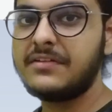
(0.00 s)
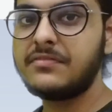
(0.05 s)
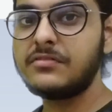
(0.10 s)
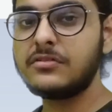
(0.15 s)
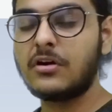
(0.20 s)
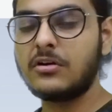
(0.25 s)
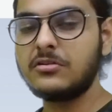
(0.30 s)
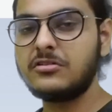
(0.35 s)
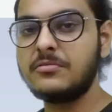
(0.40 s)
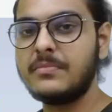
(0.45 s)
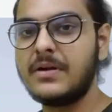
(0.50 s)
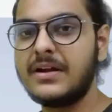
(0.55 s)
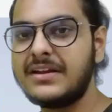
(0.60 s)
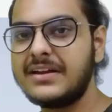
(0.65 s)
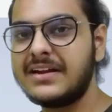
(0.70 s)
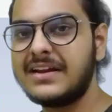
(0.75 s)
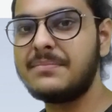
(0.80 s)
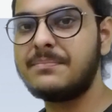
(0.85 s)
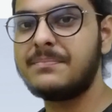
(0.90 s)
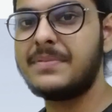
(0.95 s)
it would
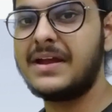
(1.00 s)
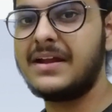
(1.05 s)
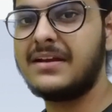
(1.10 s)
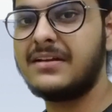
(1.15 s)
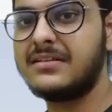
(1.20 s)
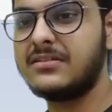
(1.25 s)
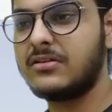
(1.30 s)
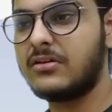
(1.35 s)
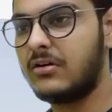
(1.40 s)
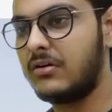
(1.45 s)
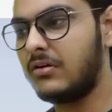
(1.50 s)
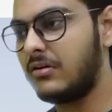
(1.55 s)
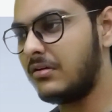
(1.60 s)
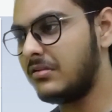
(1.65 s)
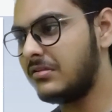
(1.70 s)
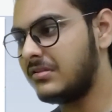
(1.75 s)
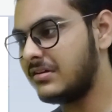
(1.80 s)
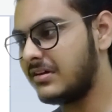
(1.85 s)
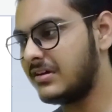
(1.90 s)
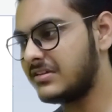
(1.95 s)
automatically paint all
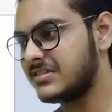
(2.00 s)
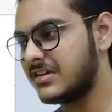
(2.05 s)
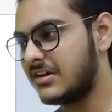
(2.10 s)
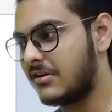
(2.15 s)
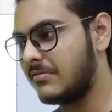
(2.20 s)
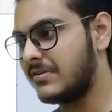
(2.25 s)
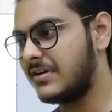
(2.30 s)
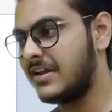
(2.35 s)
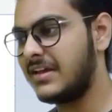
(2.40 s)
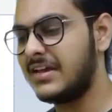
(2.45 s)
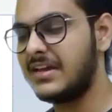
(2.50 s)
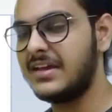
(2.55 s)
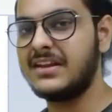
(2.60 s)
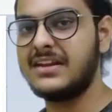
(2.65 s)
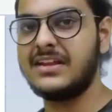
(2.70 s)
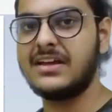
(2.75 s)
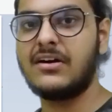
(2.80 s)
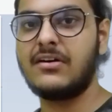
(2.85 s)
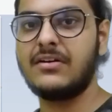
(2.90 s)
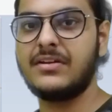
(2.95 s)
the surrounding
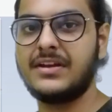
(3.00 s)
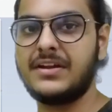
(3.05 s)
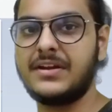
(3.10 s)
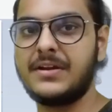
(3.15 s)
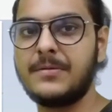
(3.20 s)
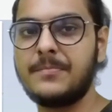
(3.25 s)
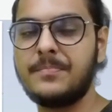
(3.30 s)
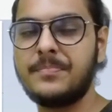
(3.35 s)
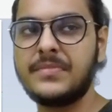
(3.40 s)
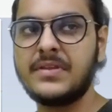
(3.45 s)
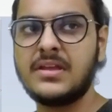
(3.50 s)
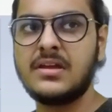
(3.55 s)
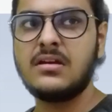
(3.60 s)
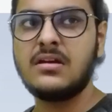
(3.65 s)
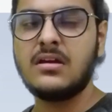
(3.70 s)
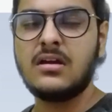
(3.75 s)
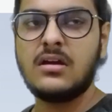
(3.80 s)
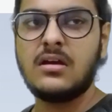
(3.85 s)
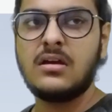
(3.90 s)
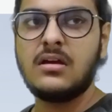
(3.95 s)
area on it.
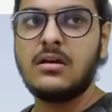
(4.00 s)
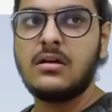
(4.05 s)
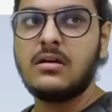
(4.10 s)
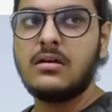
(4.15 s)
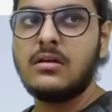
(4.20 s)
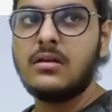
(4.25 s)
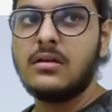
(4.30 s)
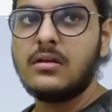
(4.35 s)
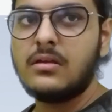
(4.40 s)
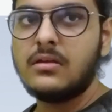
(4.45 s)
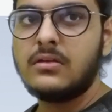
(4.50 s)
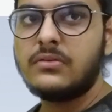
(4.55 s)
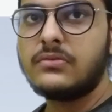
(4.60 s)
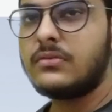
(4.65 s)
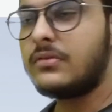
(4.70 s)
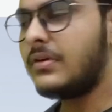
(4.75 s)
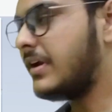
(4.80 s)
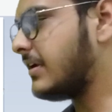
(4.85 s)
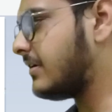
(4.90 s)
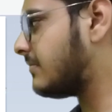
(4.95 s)

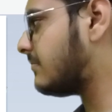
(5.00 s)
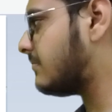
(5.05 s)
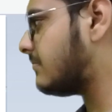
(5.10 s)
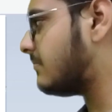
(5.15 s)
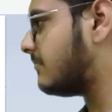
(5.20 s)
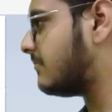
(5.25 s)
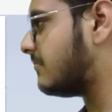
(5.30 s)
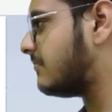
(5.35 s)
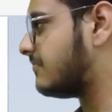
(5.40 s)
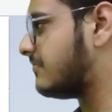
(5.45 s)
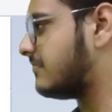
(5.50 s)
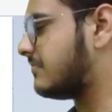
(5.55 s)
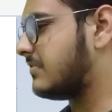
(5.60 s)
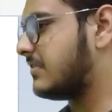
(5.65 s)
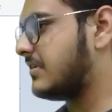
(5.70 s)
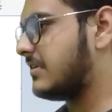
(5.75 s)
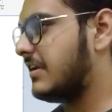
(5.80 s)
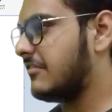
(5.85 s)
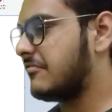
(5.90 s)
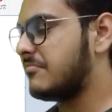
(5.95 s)
So it
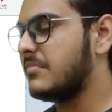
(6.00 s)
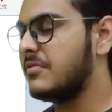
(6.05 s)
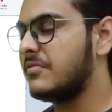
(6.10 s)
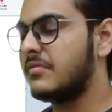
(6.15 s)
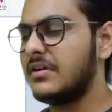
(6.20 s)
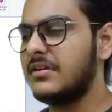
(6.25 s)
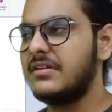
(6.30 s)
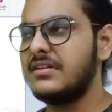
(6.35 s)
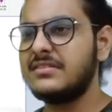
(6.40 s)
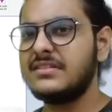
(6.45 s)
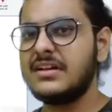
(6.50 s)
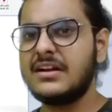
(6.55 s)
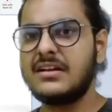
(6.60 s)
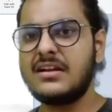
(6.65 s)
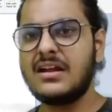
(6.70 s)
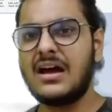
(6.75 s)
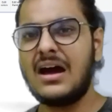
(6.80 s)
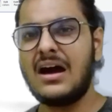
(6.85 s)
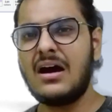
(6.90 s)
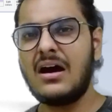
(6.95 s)
left me wondering
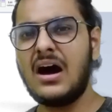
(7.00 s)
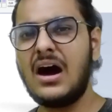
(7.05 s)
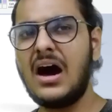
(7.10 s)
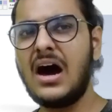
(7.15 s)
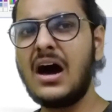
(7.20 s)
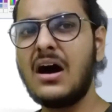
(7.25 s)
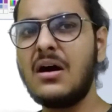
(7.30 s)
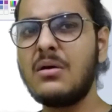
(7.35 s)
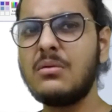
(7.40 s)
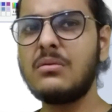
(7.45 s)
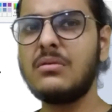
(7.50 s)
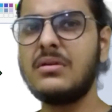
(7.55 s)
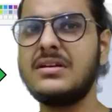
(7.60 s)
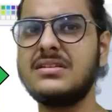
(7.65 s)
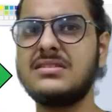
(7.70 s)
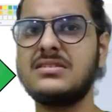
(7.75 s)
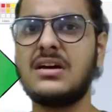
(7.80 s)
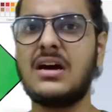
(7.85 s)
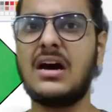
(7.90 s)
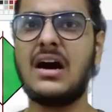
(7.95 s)
that how
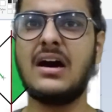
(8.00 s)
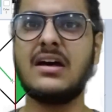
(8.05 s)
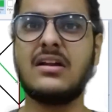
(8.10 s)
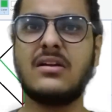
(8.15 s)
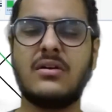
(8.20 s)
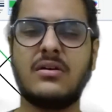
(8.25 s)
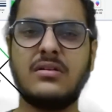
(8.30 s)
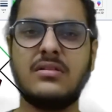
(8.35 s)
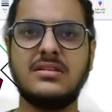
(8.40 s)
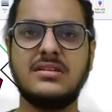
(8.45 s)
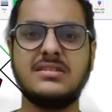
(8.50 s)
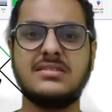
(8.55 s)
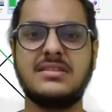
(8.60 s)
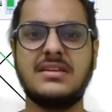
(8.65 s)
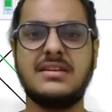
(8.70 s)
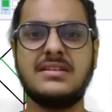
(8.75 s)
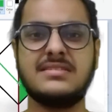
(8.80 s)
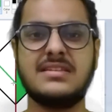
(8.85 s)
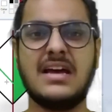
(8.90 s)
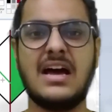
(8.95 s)
is are all these
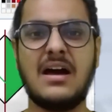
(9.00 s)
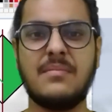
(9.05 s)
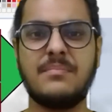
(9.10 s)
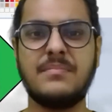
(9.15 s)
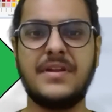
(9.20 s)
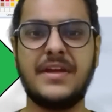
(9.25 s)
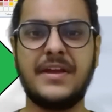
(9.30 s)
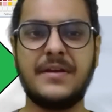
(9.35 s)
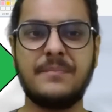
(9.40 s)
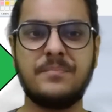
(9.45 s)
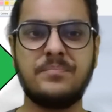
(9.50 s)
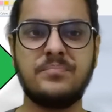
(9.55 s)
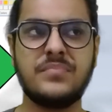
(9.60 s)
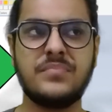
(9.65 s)
things happening?